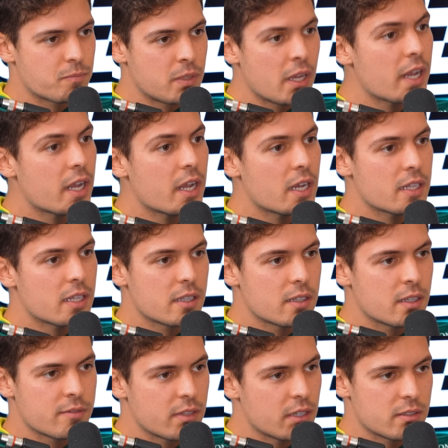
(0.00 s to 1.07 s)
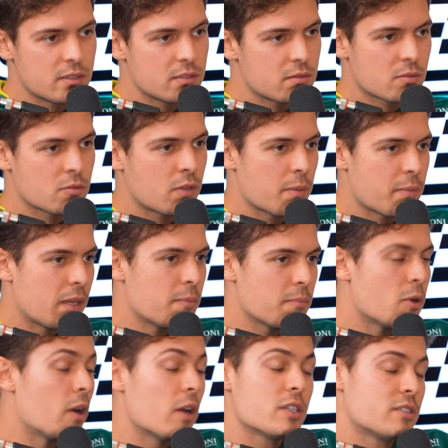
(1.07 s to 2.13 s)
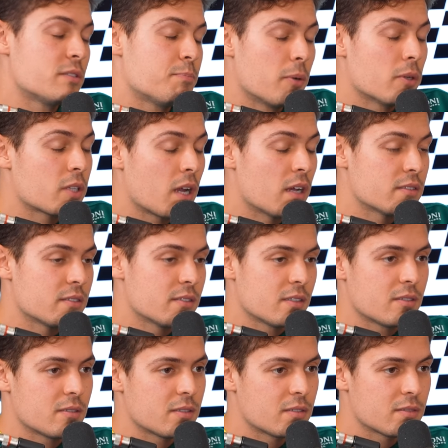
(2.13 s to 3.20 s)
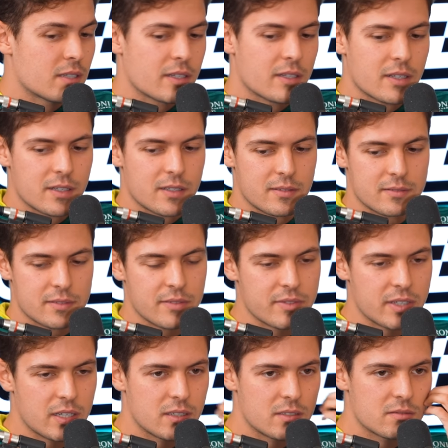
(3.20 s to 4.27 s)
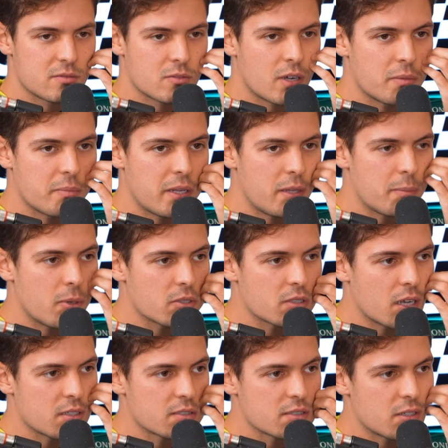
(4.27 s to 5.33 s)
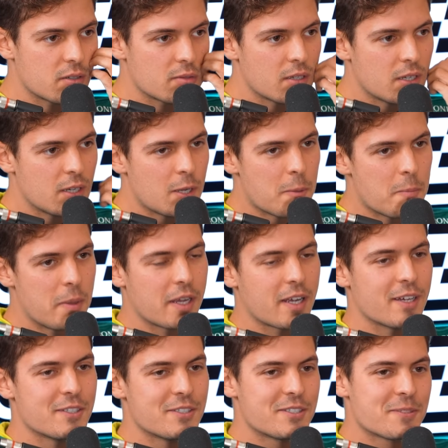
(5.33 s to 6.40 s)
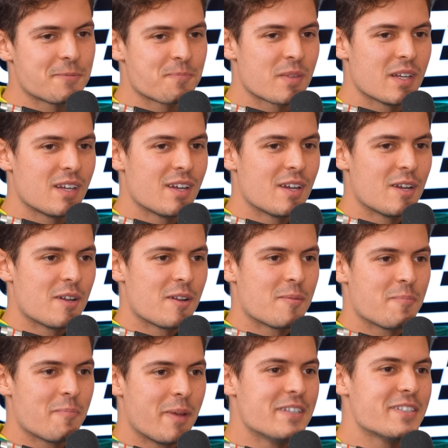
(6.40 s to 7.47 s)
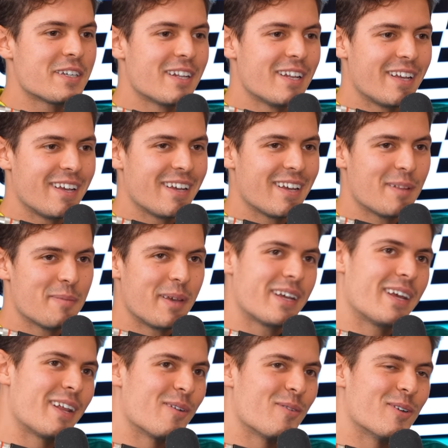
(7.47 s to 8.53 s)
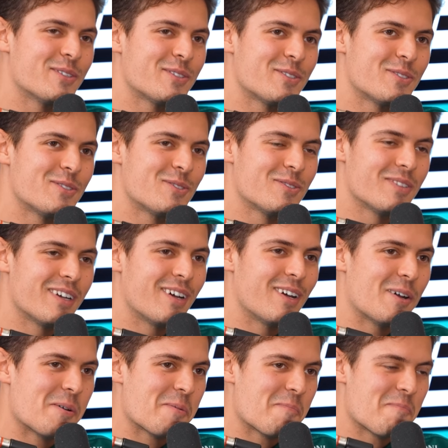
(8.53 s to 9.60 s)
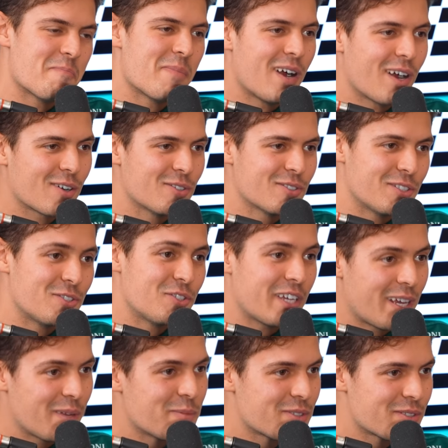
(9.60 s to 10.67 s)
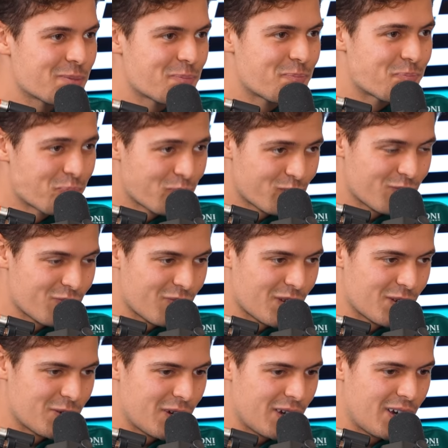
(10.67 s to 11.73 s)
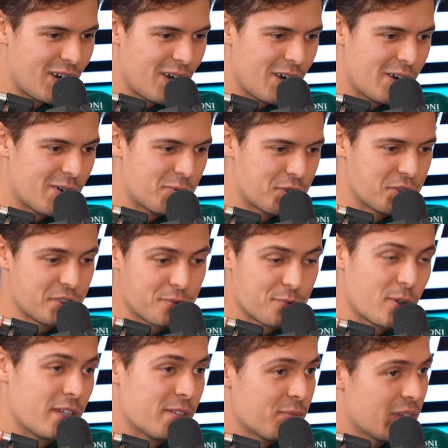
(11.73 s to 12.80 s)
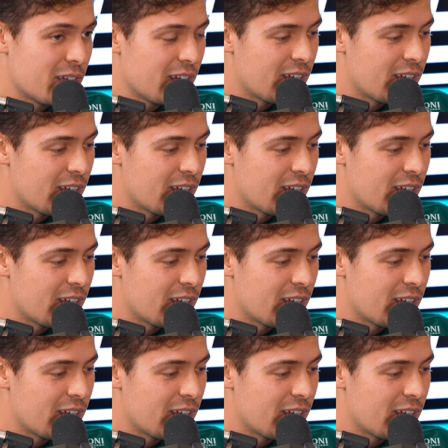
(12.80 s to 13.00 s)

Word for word: Yeah, yeah, they, have done quite many. Oh, it's podcasts now. They they they've done quite many podcasts now, because basically at the beginning was uh, Marcus and James. Yeah. Uh, which is his friend.